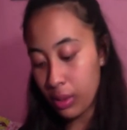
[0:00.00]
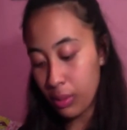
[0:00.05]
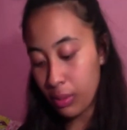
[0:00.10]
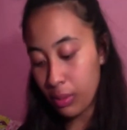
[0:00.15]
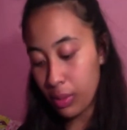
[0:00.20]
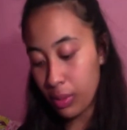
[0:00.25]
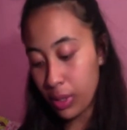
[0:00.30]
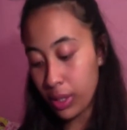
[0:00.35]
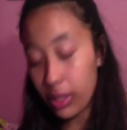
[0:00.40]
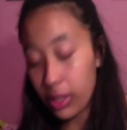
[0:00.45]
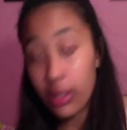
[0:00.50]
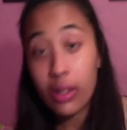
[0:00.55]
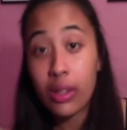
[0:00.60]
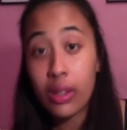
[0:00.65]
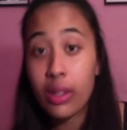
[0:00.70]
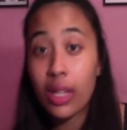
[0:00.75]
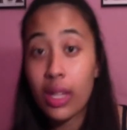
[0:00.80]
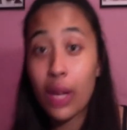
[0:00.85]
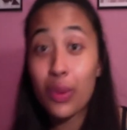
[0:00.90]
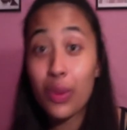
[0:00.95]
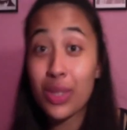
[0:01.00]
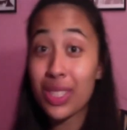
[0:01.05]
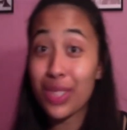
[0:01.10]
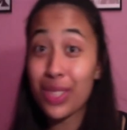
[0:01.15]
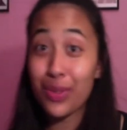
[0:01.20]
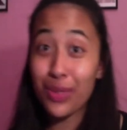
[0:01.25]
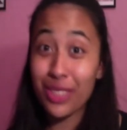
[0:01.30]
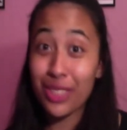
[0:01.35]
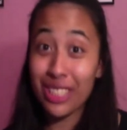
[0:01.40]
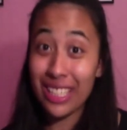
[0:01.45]
But that was it
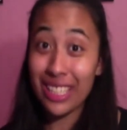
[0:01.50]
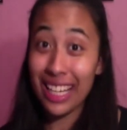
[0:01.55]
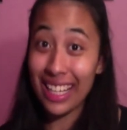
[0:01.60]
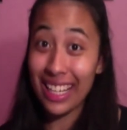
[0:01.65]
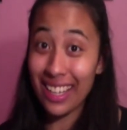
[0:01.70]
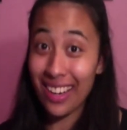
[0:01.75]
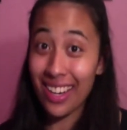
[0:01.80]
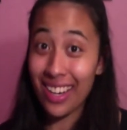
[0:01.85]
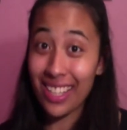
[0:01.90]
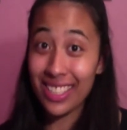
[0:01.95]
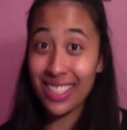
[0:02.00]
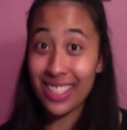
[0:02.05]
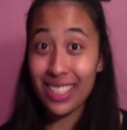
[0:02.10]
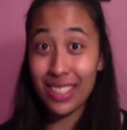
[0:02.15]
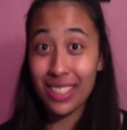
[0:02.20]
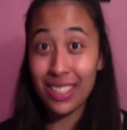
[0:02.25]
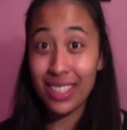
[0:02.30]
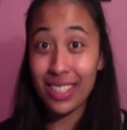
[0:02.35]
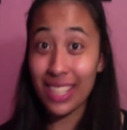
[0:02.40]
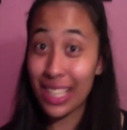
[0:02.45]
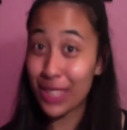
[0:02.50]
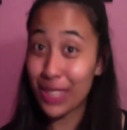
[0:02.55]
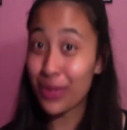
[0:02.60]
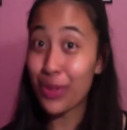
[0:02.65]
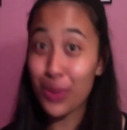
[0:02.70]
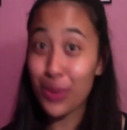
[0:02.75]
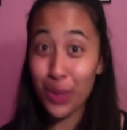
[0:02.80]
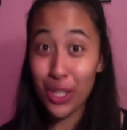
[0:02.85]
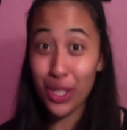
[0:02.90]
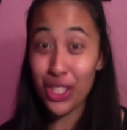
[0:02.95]
for today, guys. Thanks for
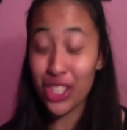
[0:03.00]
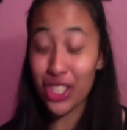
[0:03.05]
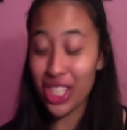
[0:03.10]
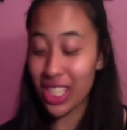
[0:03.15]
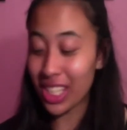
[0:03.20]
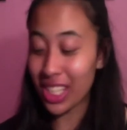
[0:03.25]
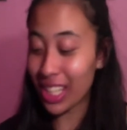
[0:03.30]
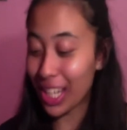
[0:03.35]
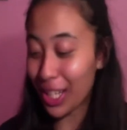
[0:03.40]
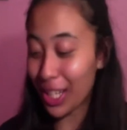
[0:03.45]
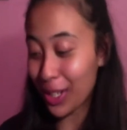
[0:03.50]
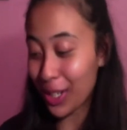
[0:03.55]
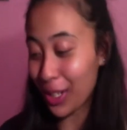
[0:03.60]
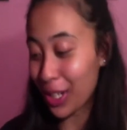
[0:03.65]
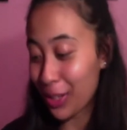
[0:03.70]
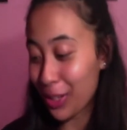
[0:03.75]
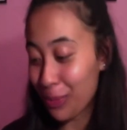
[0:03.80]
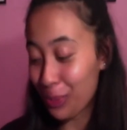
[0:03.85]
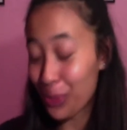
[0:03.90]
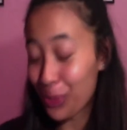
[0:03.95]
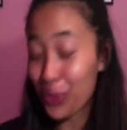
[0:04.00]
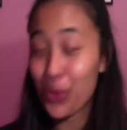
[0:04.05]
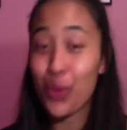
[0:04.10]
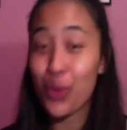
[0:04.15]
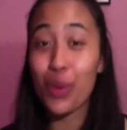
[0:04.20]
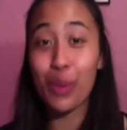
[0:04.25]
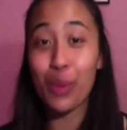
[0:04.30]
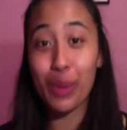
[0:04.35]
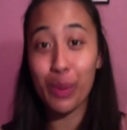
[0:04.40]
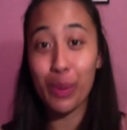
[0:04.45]
watching, and
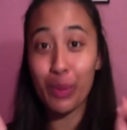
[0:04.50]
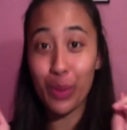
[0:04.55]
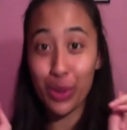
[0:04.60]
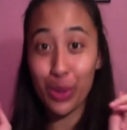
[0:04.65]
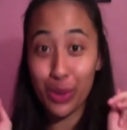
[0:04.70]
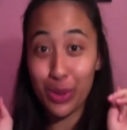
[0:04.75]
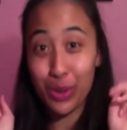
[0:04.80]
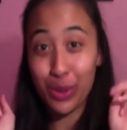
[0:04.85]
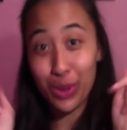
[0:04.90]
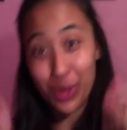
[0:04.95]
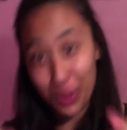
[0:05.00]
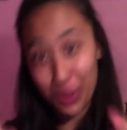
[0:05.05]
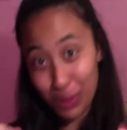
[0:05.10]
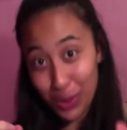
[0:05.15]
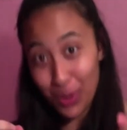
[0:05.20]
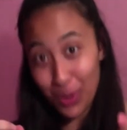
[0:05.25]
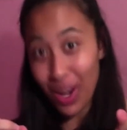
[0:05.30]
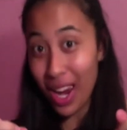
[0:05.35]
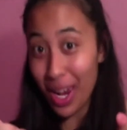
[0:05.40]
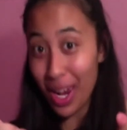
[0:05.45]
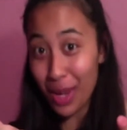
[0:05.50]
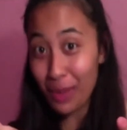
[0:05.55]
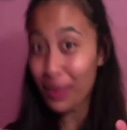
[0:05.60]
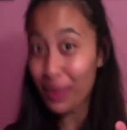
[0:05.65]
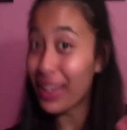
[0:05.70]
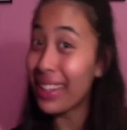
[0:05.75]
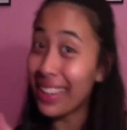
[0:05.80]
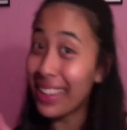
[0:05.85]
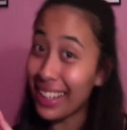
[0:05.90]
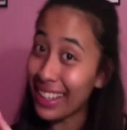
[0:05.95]
remember to subscribe
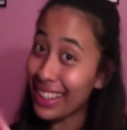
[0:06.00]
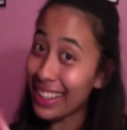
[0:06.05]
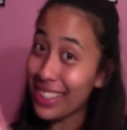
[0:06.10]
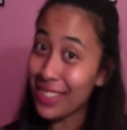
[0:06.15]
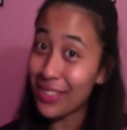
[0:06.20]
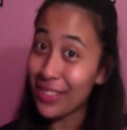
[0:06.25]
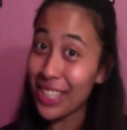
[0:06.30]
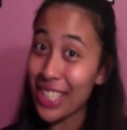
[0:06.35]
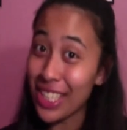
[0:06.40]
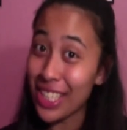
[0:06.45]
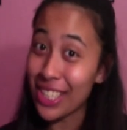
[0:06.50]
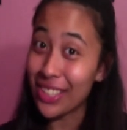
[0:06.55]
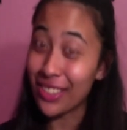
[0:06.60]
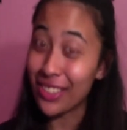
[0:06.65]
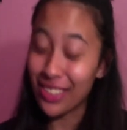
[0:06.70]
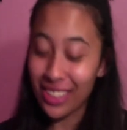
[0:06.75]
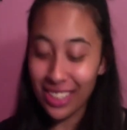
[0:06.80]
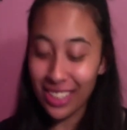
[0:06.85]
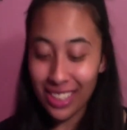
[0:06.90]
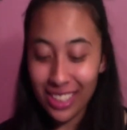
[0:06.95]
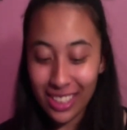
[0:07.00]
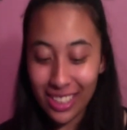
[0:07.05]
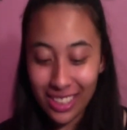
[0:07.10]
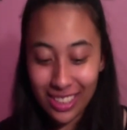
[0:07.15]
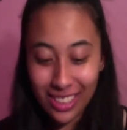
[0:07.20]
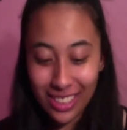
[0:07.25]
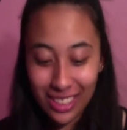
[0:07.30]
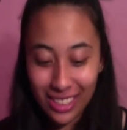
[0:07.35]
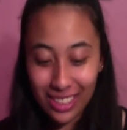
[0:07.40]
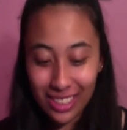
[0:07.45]
and like this video.
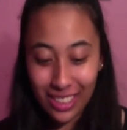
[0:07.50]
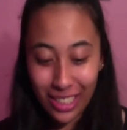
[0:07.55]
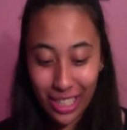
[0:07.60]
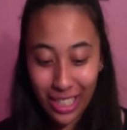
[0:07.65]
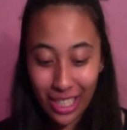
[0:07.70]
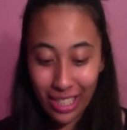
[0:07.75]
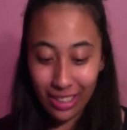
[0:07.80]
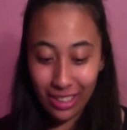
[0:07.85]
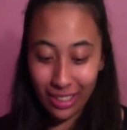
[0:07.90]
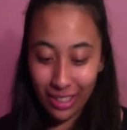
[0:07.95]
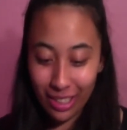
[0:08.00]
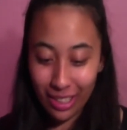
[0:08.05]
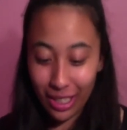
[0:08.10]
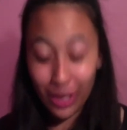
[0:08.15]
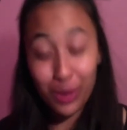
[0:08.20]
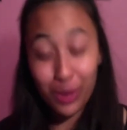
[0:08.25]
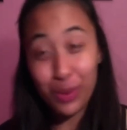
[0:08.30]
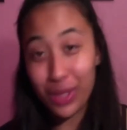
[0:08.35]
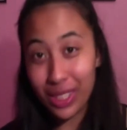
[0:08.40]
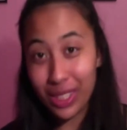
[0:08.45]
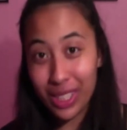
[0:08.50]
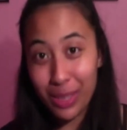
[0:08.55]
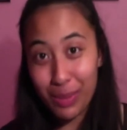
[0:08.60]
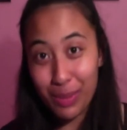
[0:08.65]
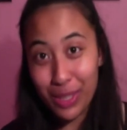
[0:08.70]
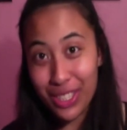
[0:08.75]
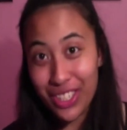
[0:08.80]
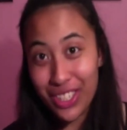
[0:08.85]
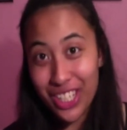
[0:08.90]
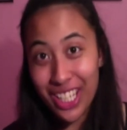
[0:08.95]
I'll really
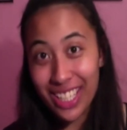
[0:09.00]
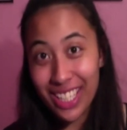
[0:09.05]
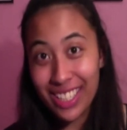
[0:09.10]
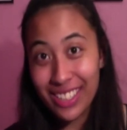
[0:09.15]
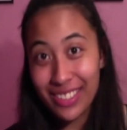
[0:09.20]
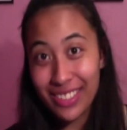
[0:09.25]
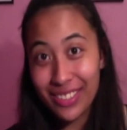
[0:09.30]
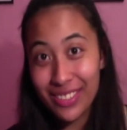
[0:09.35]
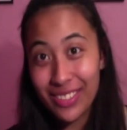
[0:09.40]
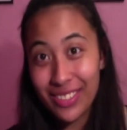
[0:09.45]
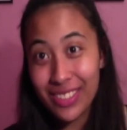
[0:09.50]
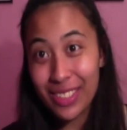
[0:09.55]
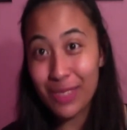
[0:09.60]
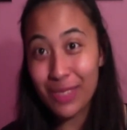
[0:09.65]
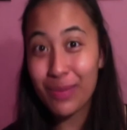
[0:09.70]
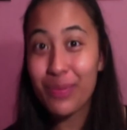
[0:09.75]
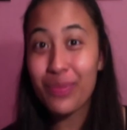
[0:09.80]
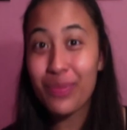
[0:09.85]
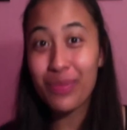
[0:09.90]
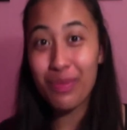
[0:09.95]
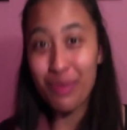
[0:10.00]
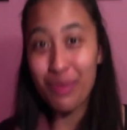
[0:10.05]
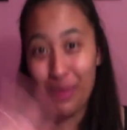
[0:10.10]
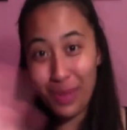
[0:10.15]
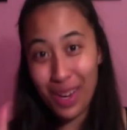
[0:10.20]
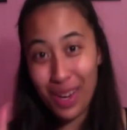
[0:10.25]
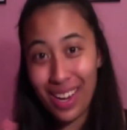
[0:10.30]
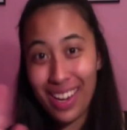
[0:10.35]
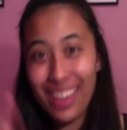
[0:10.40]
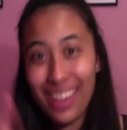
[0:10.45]
appreciate it.
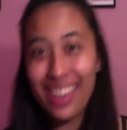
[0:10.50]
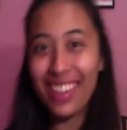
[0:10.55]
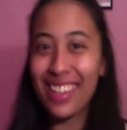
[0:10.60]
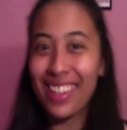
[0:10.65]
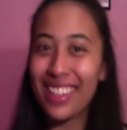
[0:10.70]
Bye!